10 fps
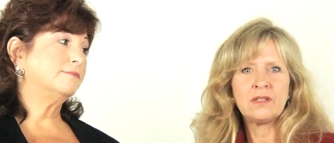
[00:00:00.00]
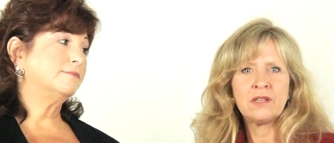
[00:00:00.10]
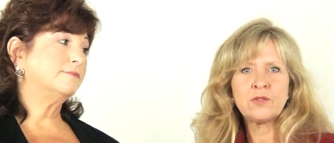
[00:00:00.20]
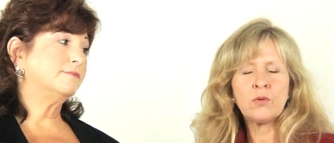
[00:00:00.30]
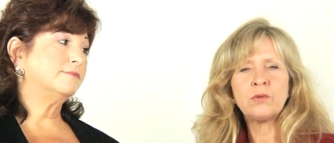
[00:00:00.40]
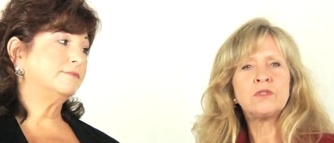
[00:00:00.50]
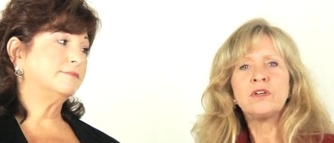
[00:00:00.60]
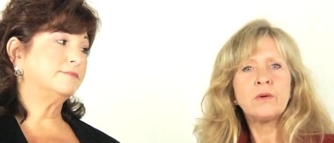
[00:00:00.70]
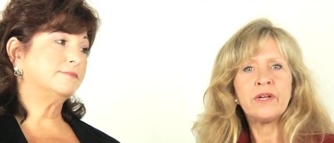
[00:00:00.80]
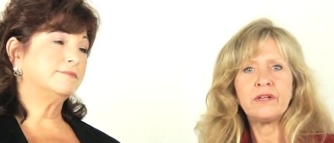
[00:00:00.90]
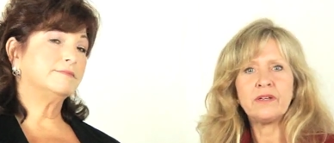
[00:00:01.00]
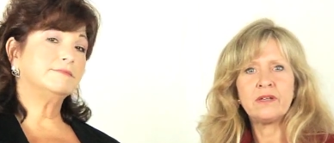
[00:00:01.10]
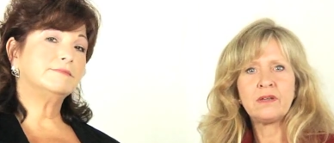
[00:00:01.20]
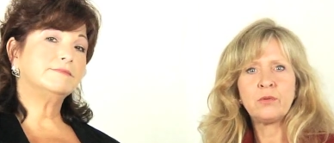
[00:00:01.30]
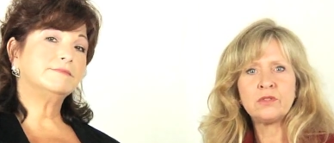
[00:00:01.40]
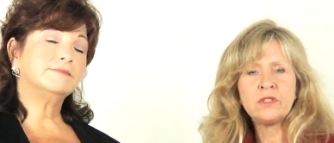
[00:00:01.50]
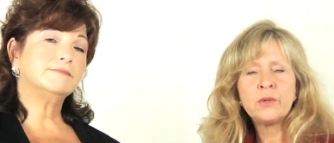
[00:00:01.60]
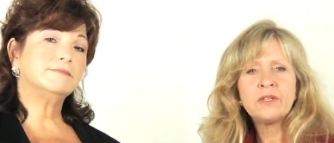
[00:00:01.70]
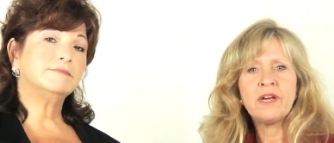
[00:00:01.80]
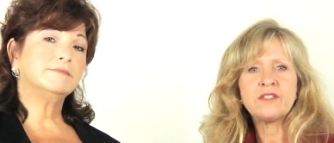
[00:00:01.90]
Speaker 1: That's what we're doing. We're
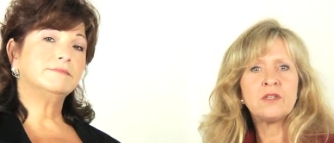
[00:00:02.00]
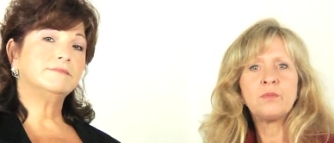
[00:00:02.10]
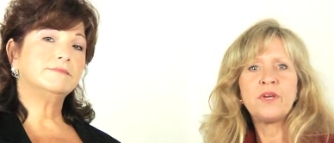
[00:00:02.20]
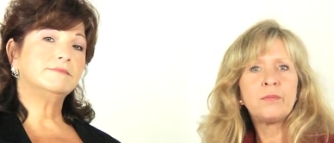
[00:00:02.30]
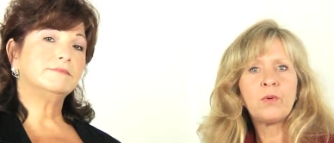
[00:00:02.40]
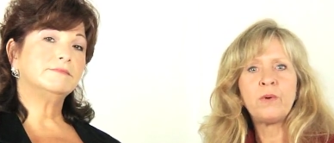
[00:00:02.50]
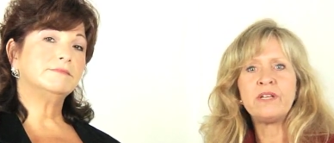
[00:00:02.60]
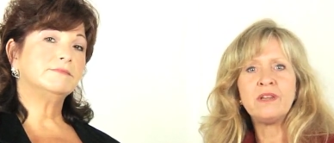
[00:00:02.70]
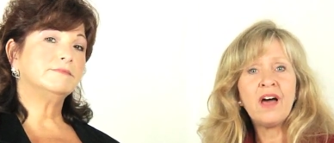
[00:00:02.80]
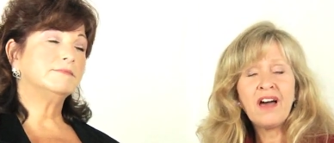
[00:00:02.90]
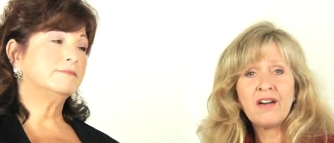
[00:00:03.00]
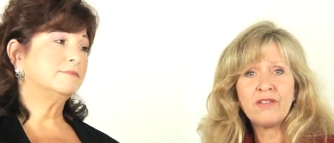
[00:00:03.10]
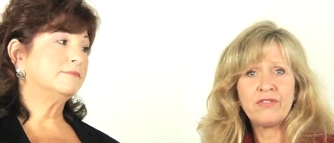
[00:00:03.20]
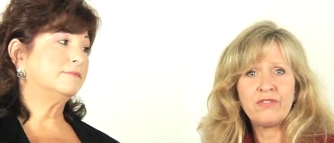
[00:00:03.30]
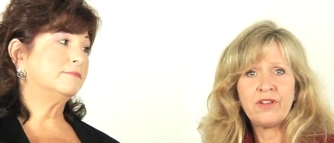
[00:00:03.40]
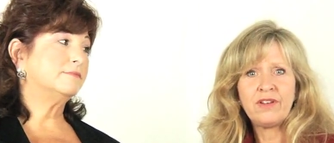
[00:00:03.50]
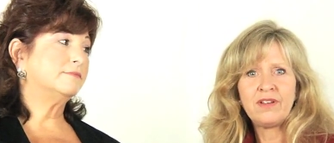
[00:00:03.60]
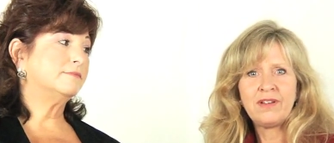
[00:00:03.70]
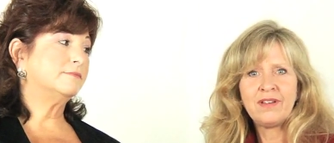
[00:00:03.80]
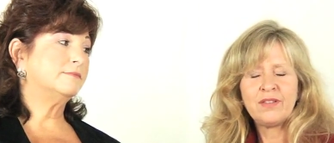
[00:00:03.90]
doing that to the people we love,
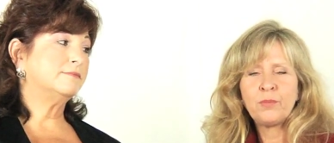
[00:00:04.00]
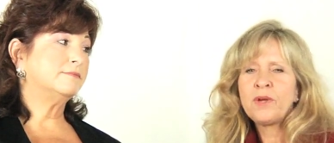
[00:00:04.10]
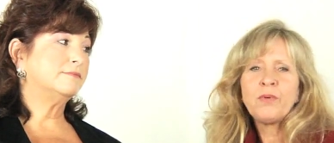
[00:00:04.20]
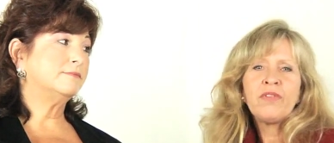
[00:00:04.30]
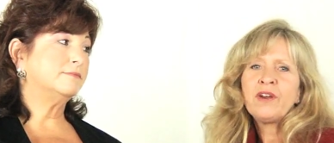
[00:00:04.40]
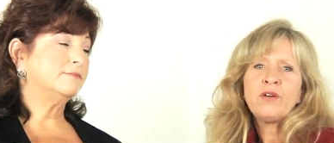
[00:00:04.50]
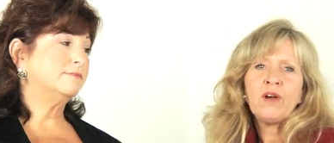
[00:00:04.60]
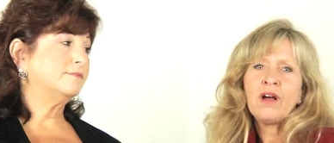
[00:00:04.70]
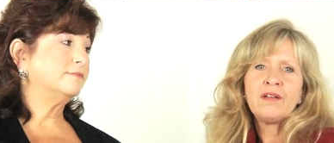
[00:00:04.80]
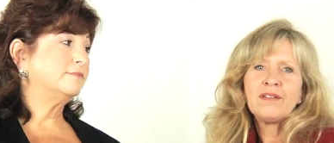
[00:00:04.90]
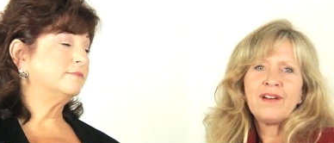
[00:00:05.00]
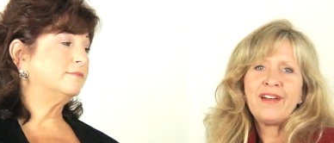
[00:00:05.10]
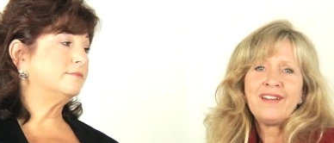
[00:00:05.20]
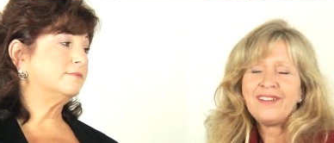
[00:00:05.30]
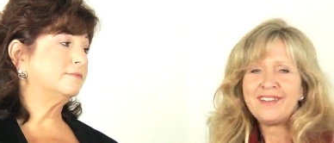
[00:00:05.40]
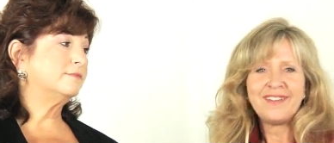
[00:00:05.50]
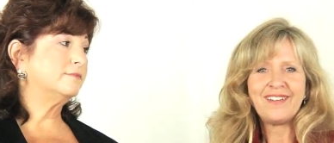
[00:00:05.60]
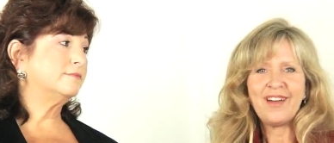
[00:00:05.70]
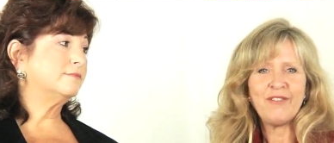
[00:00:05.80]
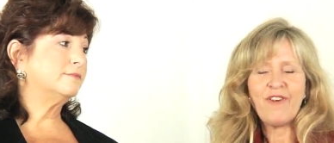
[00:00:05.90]
the people that are
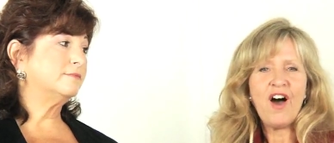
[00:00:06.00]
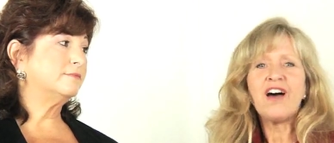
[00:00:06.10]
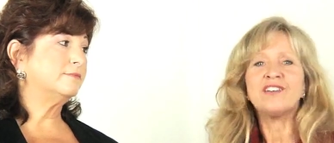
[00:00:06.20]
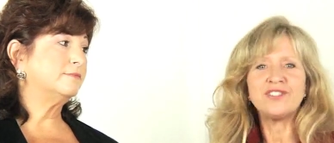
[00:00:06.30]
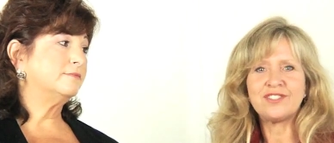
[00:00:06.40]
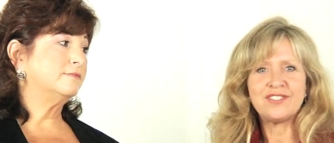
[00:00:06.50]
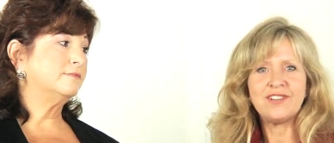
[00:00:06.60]
of us,